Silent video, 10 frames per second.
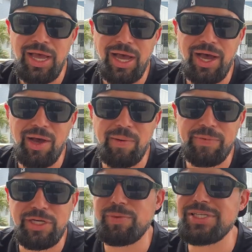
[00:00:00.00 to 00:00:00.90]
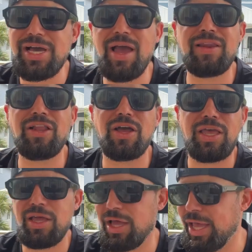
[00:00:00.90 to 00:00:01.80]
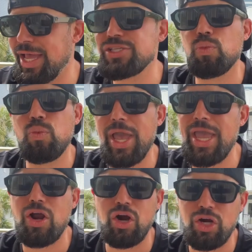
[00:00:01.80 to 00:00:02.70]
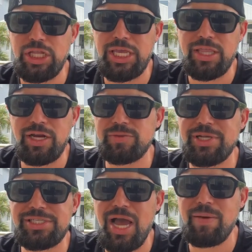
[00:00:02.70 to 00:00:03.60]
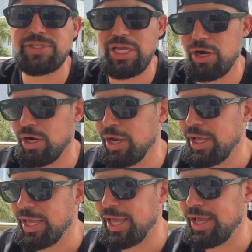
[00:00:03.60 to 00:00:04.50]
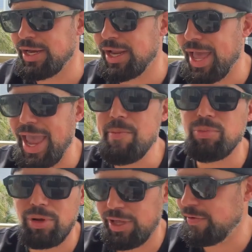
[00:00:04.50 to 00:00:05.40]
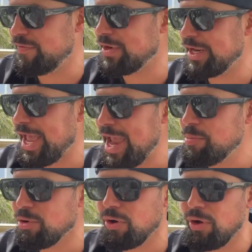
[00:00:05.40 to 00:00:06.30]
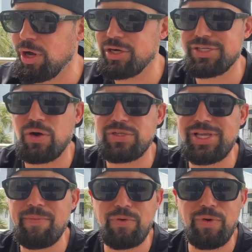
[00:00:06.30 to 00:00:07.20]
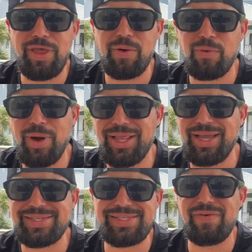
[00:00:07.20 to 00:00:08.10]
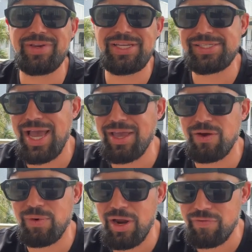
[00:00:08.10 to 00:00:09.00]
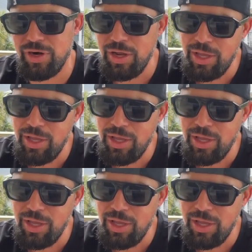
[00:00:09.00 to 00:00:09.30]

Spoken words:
There's been time, and look, it's way early. There's been times here in April, even in April under Coach Saban, where they were ranked like 72nd or whatever.